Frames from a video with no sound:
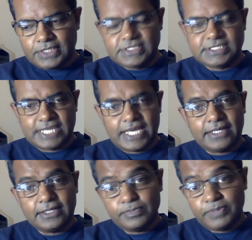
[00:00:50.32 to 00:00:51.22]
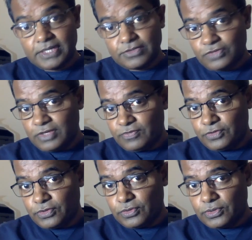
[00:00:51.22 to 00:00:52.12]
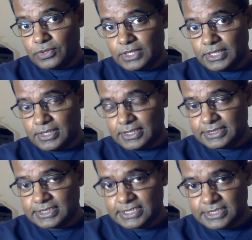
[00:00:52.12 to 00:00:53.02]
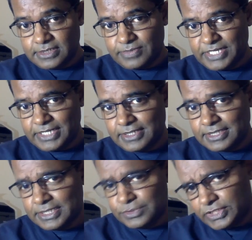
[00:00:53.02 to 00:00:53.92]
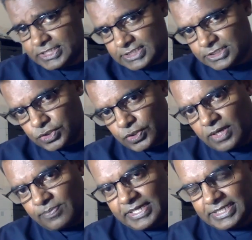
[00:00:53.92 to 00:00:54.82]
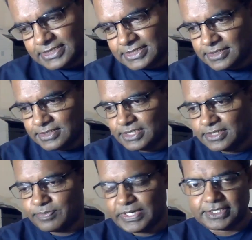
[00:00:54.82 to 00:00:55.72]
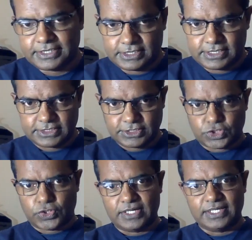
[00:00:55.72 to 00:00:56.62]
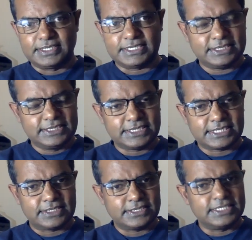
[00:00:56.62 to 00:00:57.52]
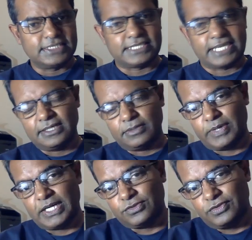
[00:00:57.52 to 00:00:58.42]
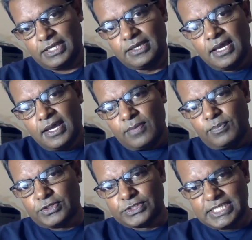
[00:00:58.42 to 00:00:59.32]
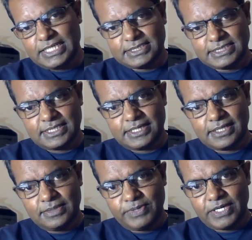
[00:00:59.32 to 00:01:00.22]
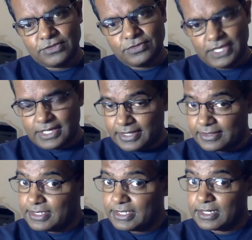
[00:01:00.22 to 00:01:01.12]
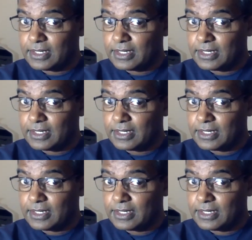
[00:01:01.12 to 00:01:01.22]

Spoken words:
standard pathway for international medical graduates to come as general practitioners. So I'll just discuss the standard pathway because there's another pathway like the